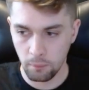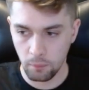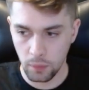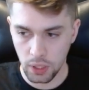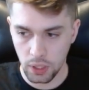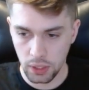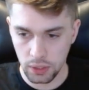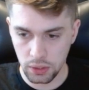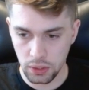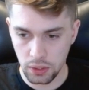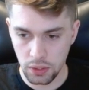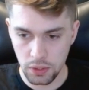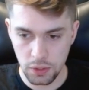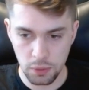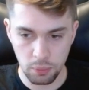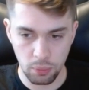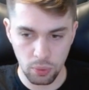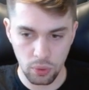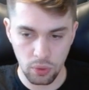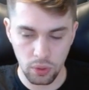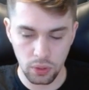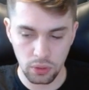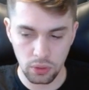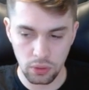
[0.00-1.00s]
at this
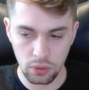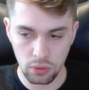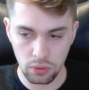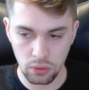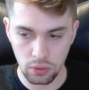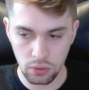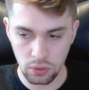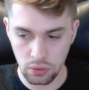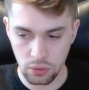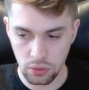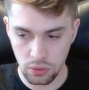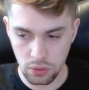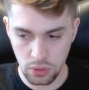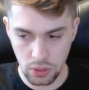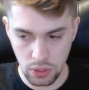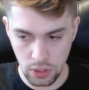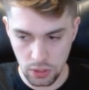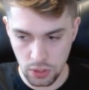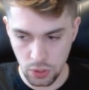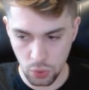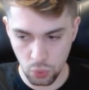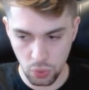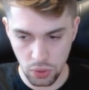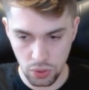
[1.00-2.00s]
point
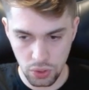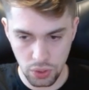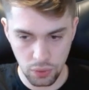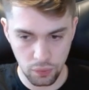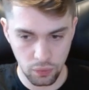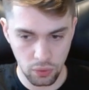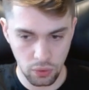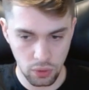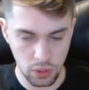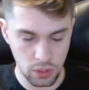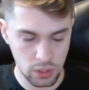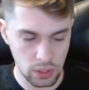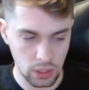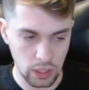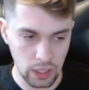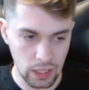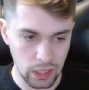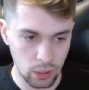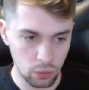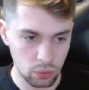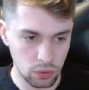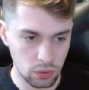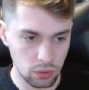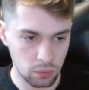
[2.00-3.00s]
just queen g4 is
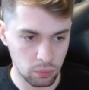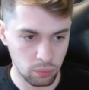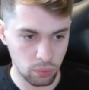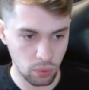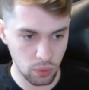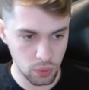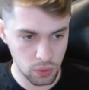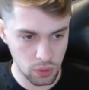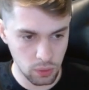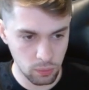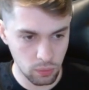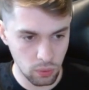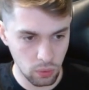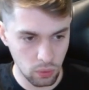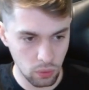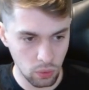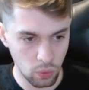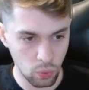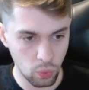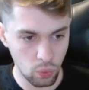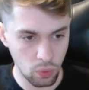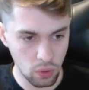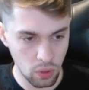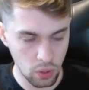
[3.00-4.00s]
allowed,
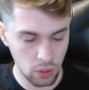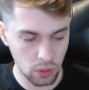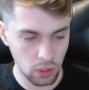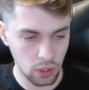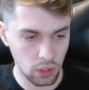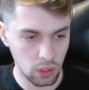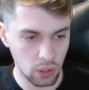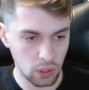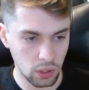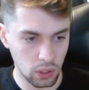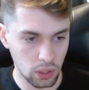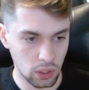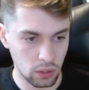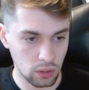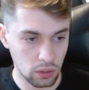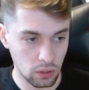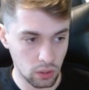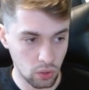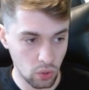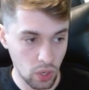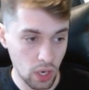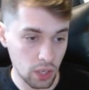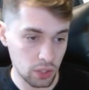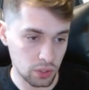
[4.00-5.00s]
possible, working, and
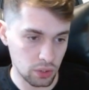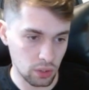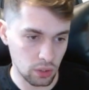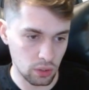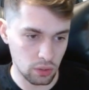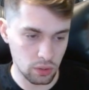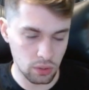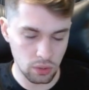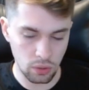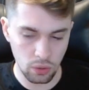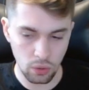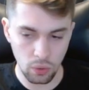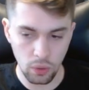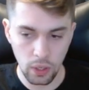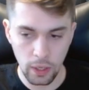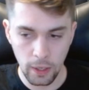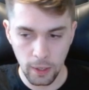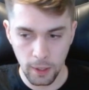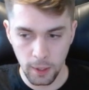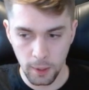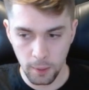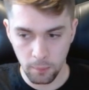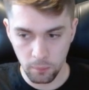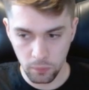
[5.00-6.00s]
crashing. So
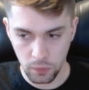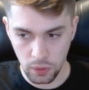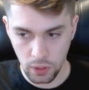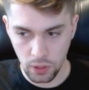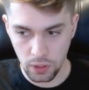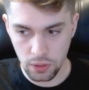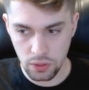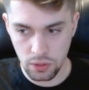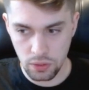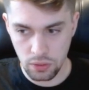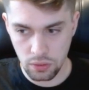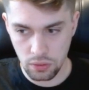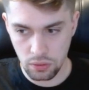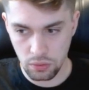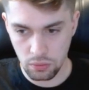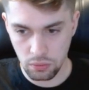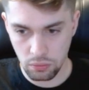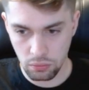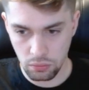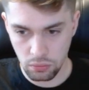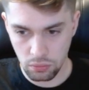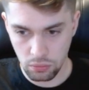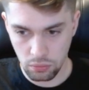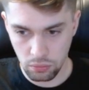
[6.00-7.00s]
that's
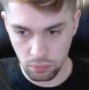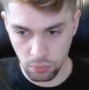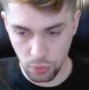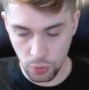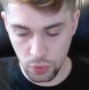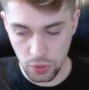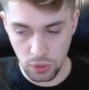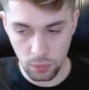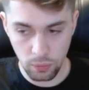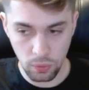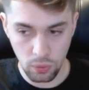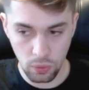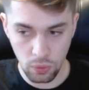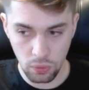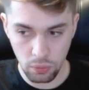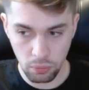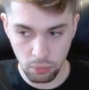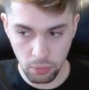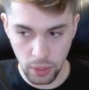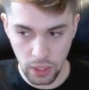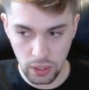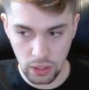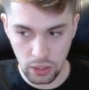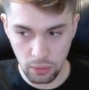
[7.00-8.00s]
possible
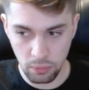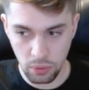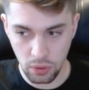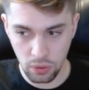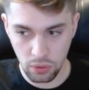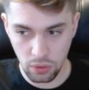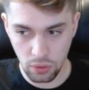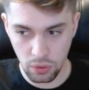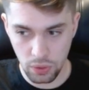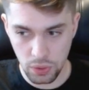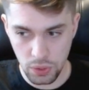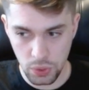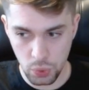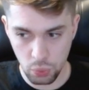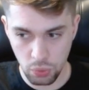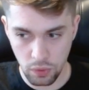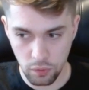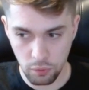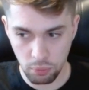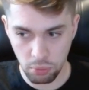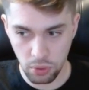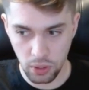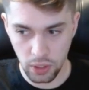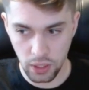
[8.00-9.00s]
mainly because
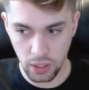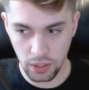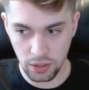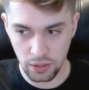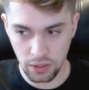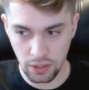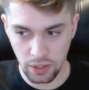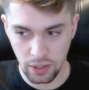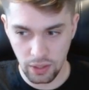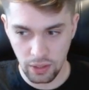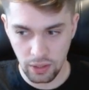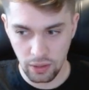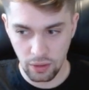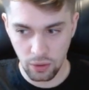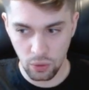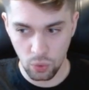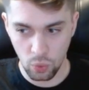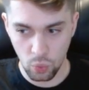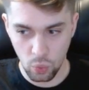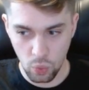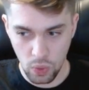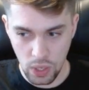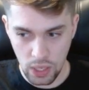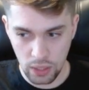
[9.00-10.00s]
we've played
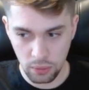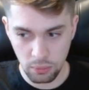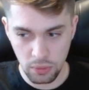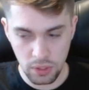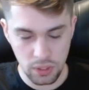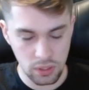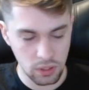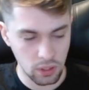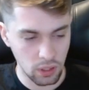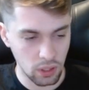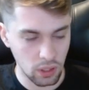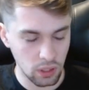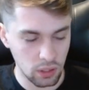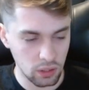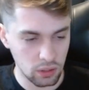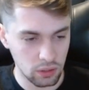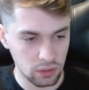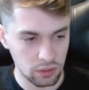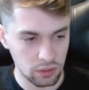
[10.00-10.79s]
one mistake,